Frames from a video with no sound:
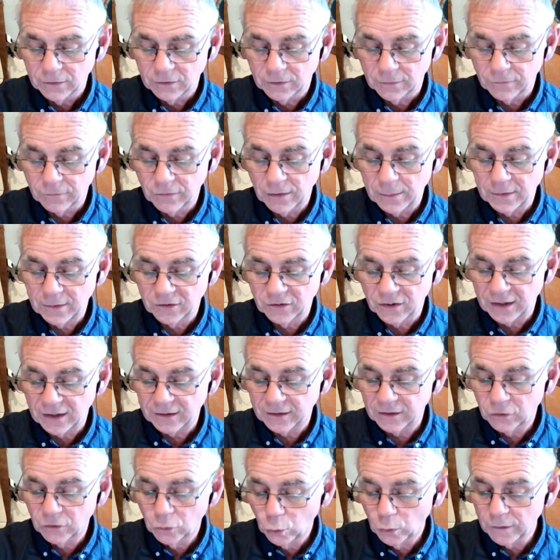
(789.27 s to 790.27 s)
Mr Freeman
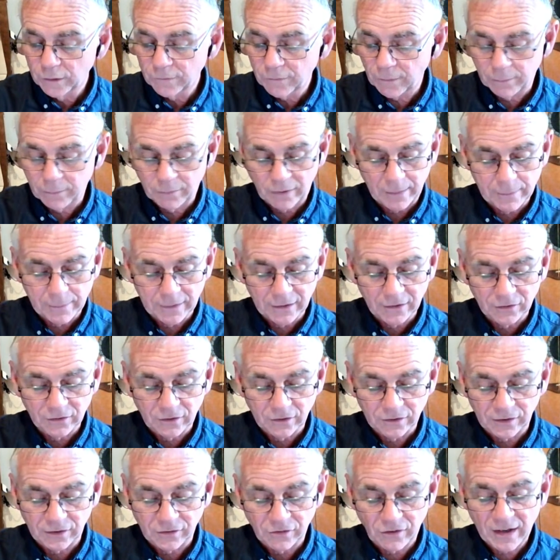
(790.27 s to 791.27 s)
said the tone of the Prime
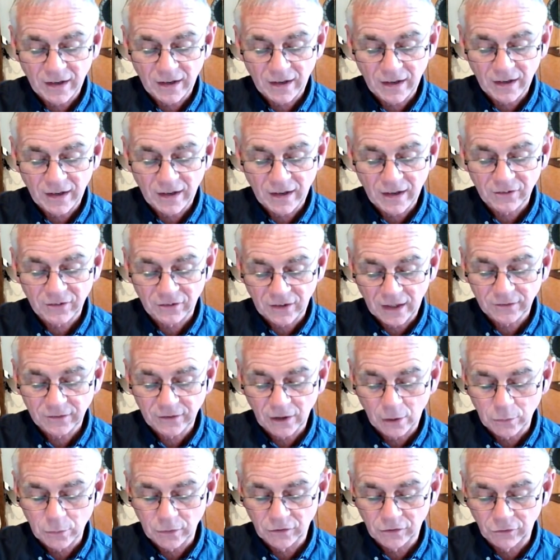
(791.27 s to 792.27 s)
Minister's address at
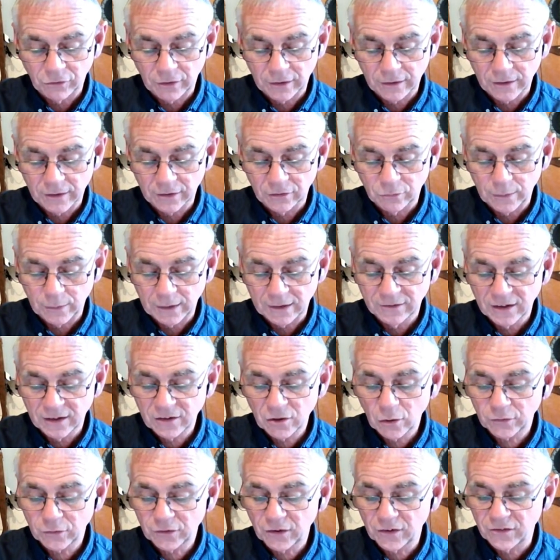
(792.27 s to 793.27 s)
Downing Street this week
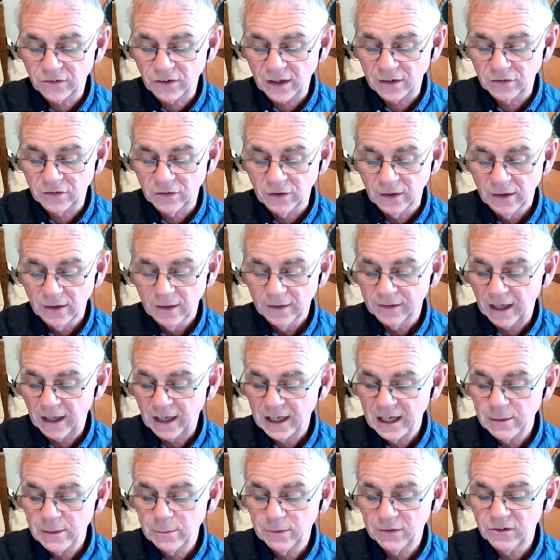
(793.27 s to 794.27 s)
did not suggest
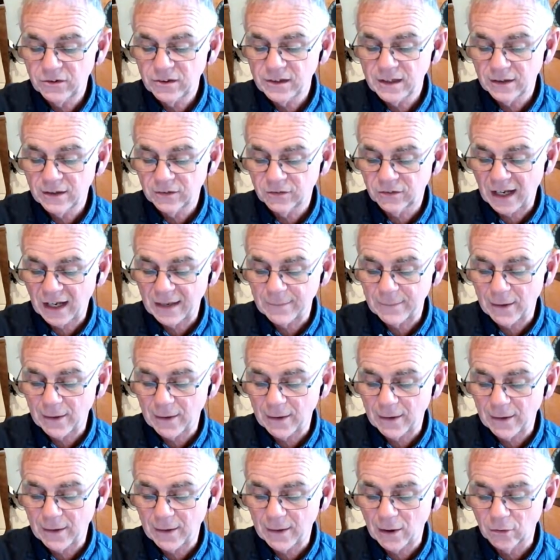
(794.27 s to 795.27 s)
that he would see his
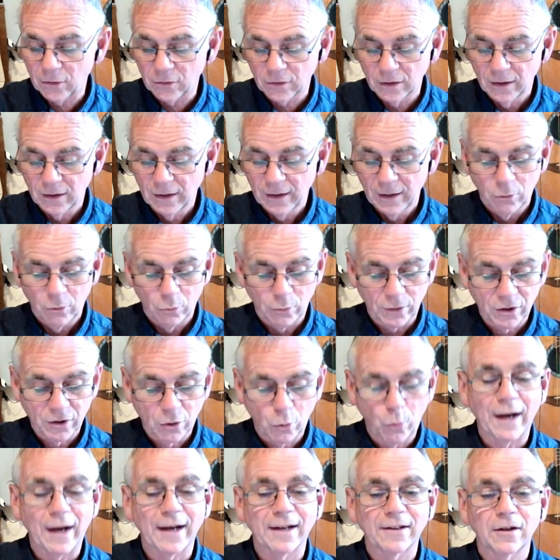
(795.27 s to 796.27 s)
time out with
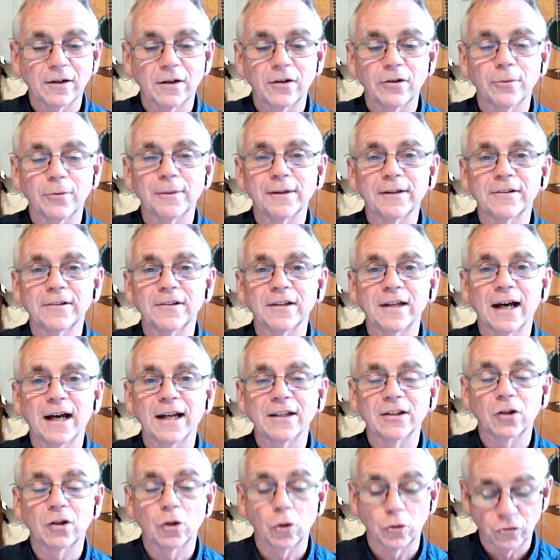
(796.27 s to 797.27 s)
quiet
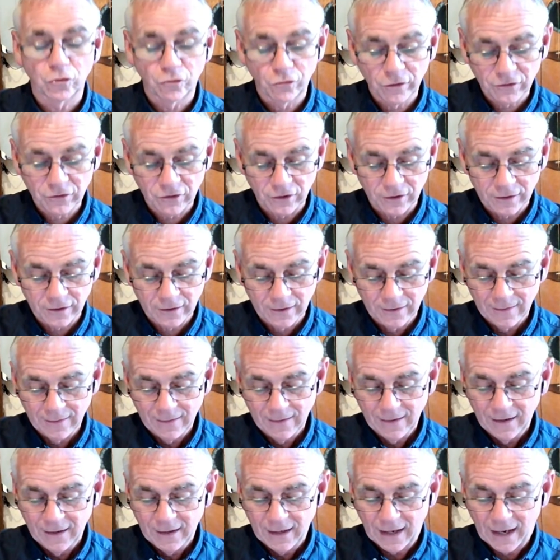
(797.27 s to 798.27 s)
humility and
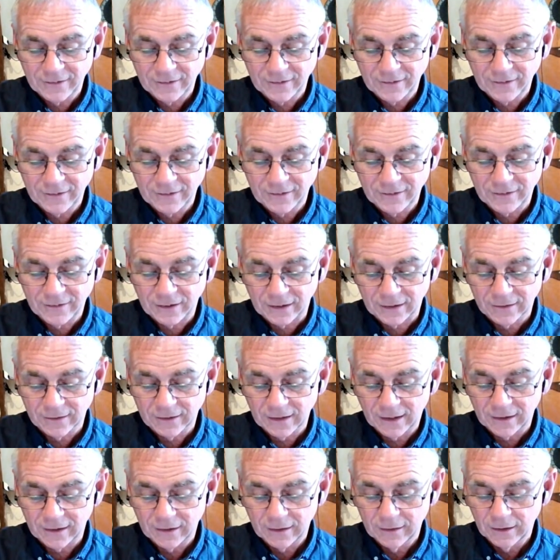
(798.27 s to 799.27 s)
contrition, adding
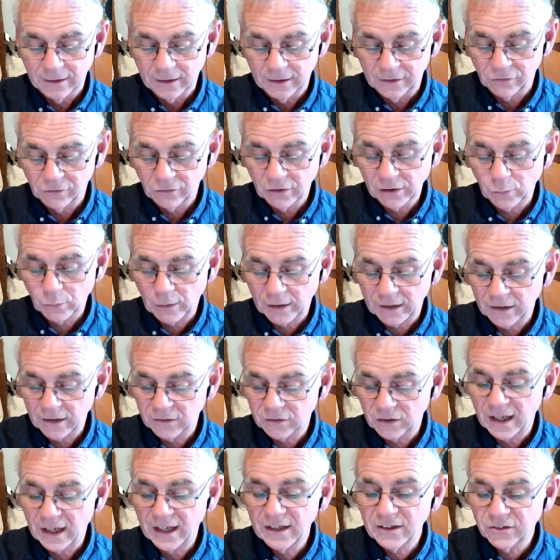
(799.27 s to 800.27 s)
that his real
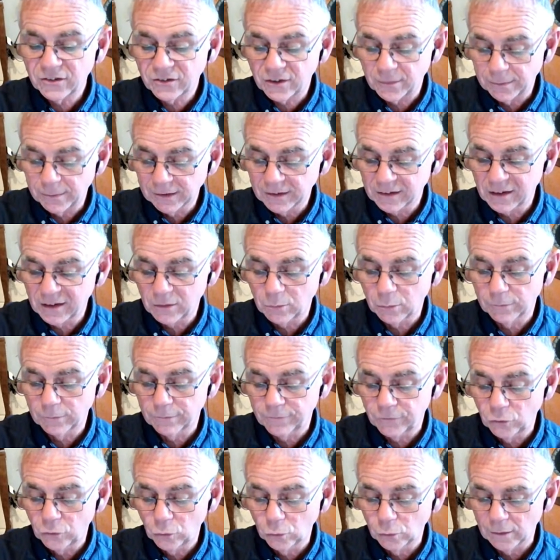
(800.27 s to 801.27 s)
worry is that instability
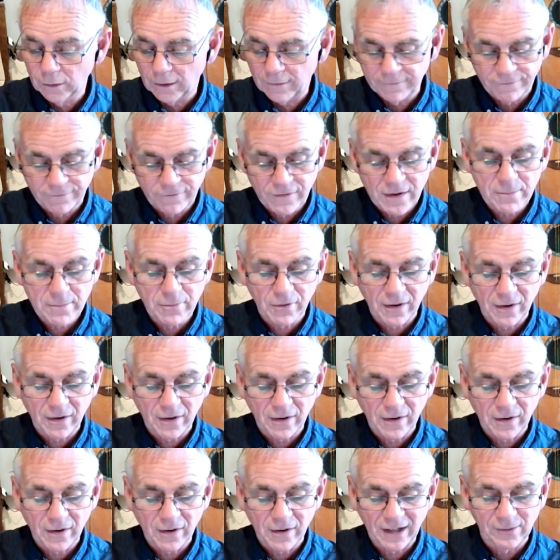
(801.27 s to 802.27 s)
will fuel a
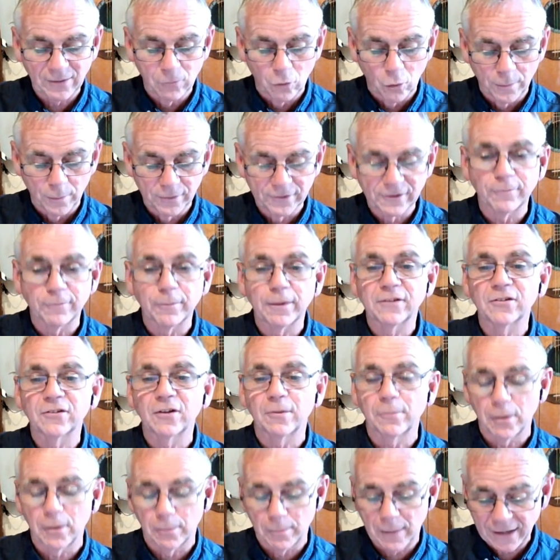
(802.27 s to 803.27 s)
febrile moment of
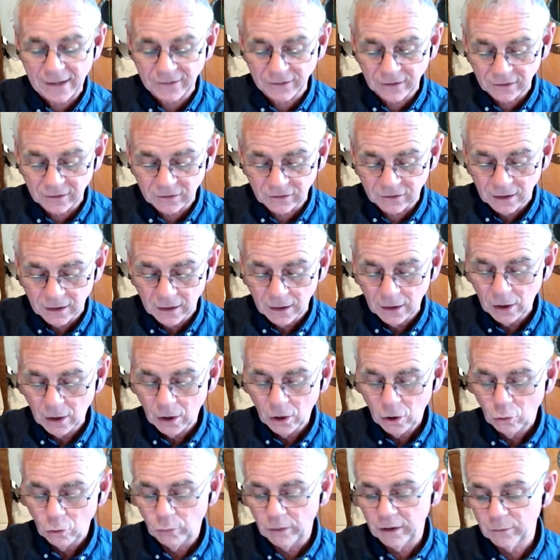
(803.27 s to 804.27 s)
midsummer madness
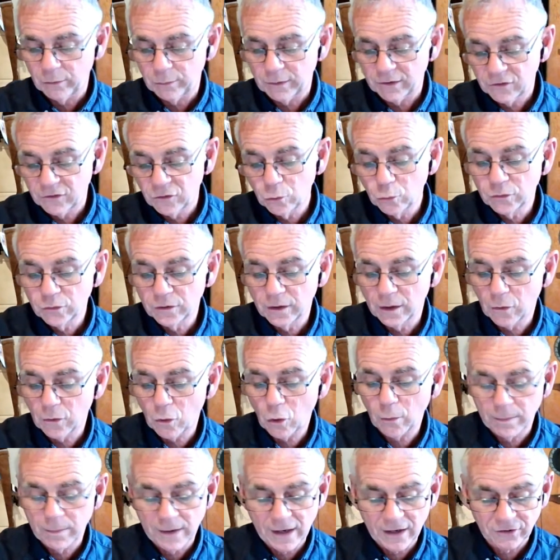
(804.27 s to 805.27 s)
where we
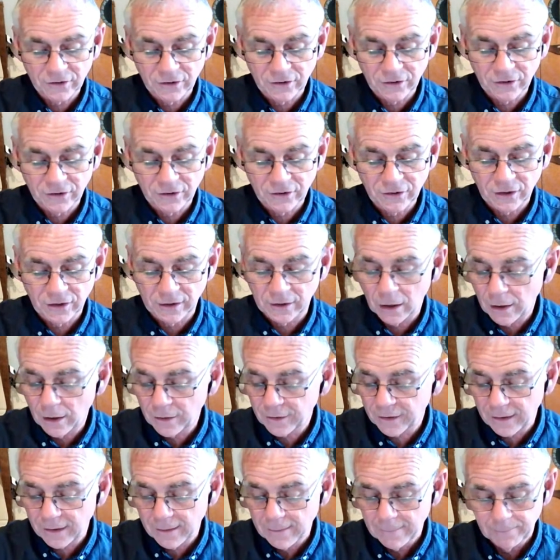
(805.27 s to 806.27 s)
choose the wrong person in a
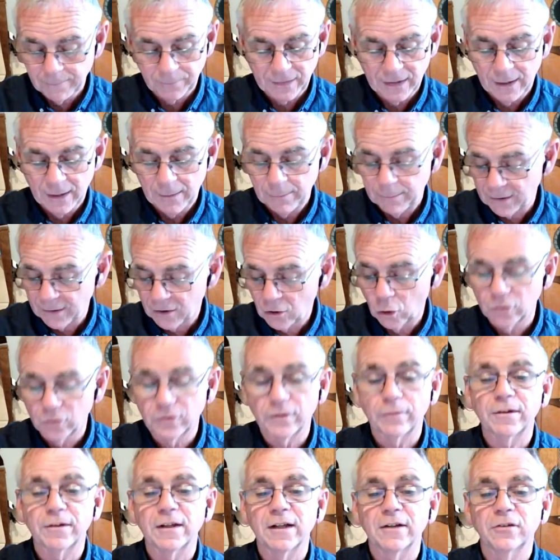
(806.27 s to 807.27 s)
hurry
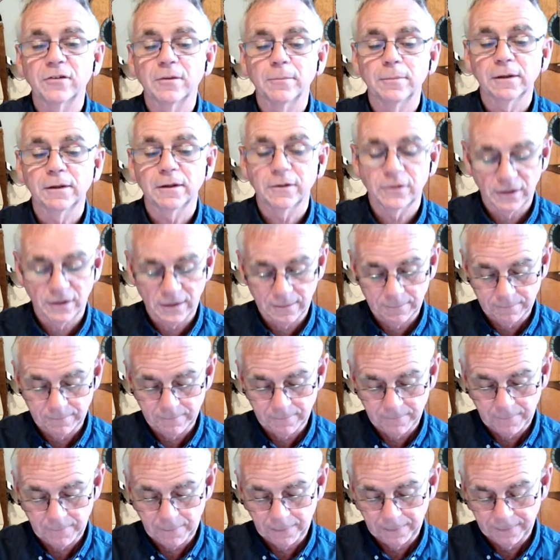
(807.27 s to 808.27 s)
because of the instability.